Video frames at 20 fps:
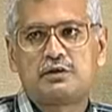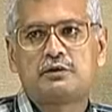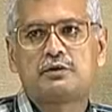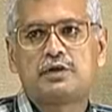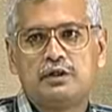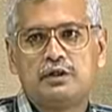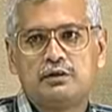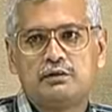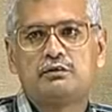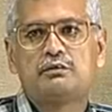
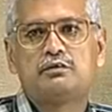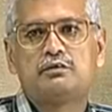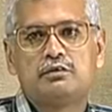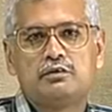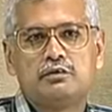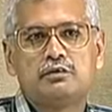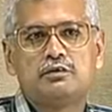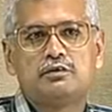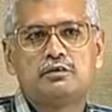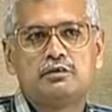okay,
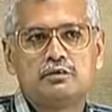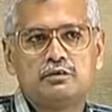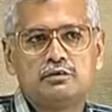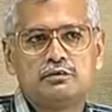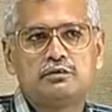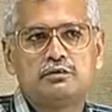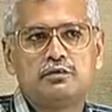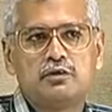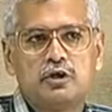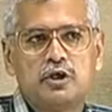
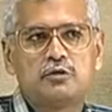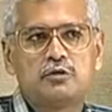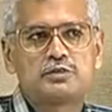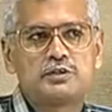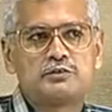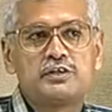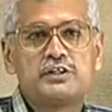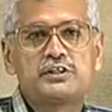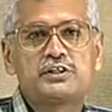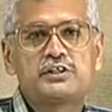
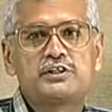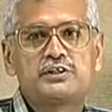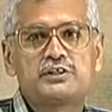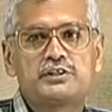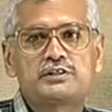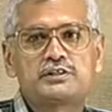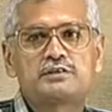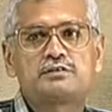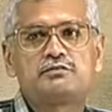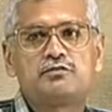
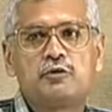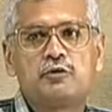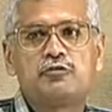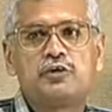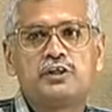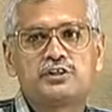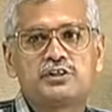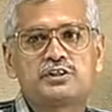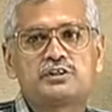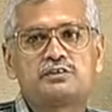observations for
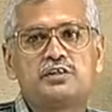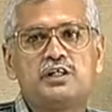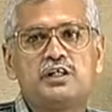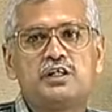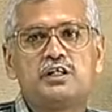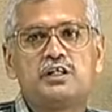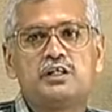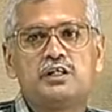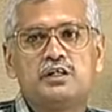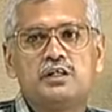which
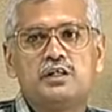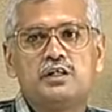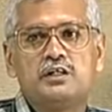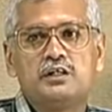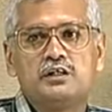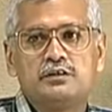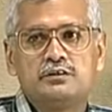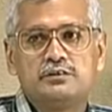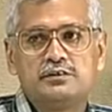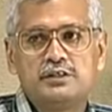the
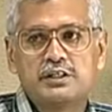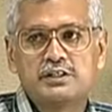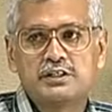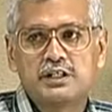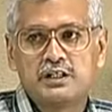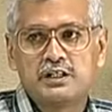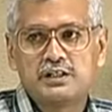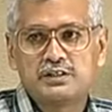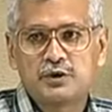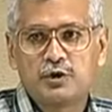
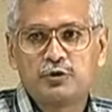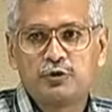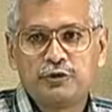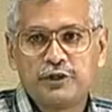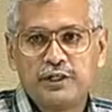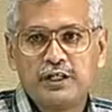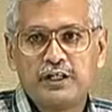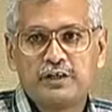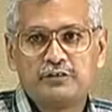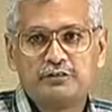data is
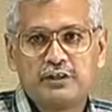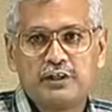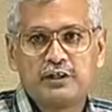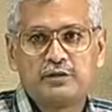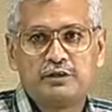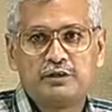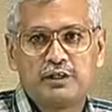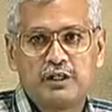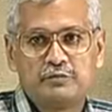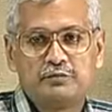already
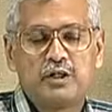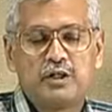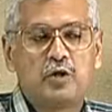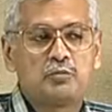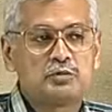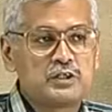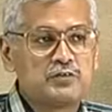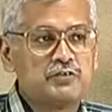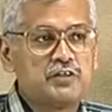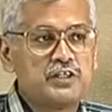available. I mean
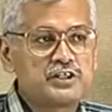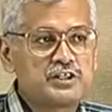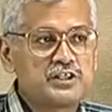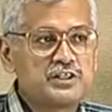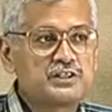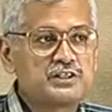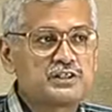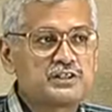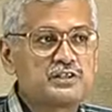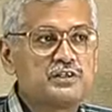
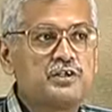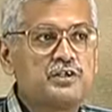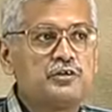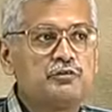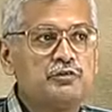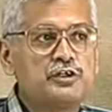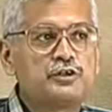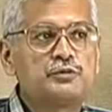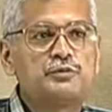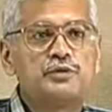observations
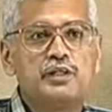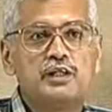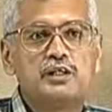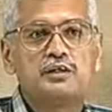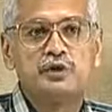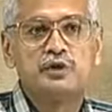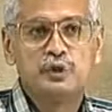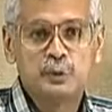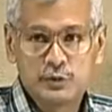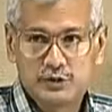which we are
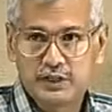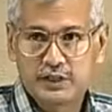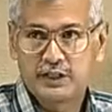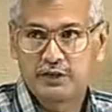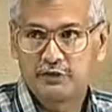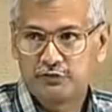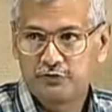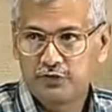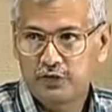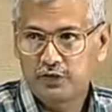
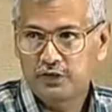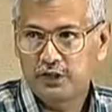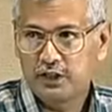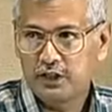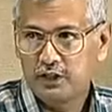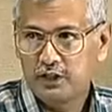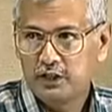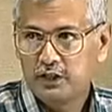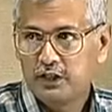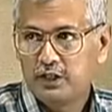using for the
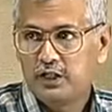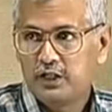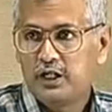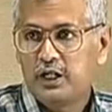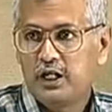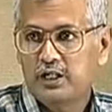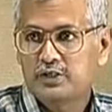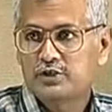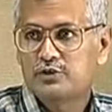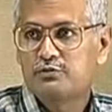
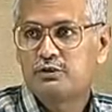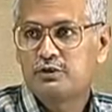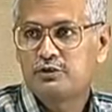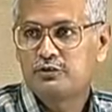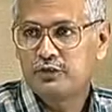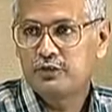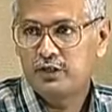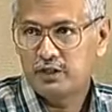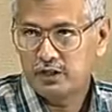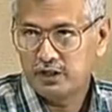actual
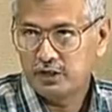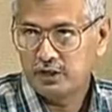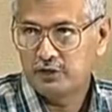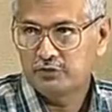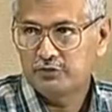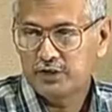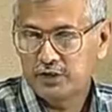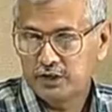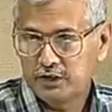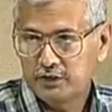training
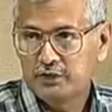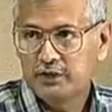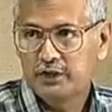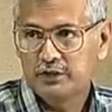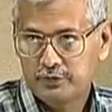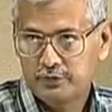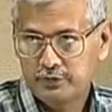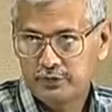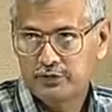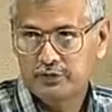of the
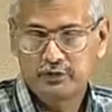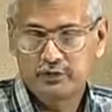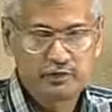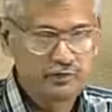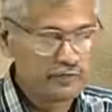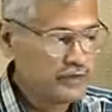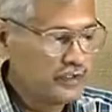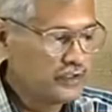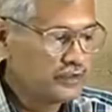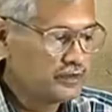network,
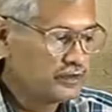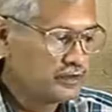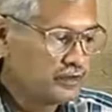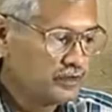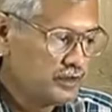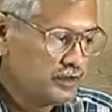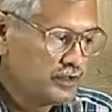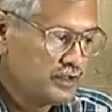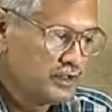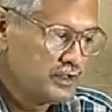right.
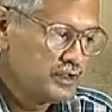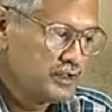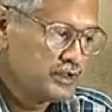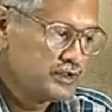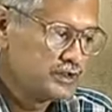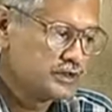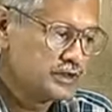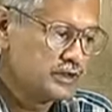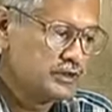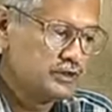
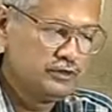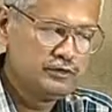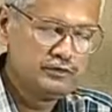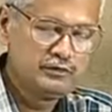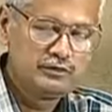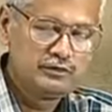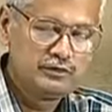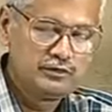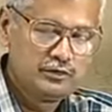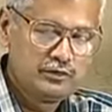So
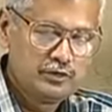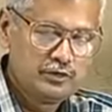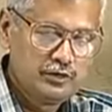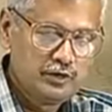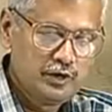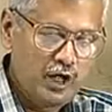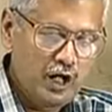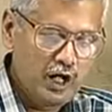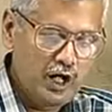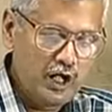
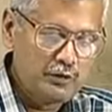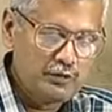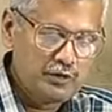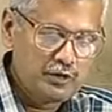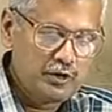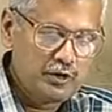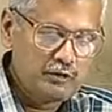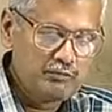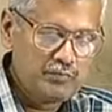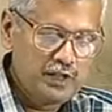our
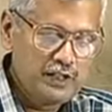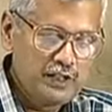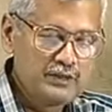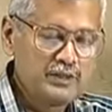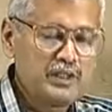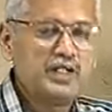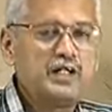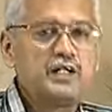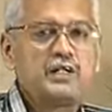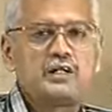combined
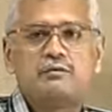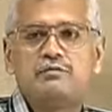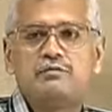error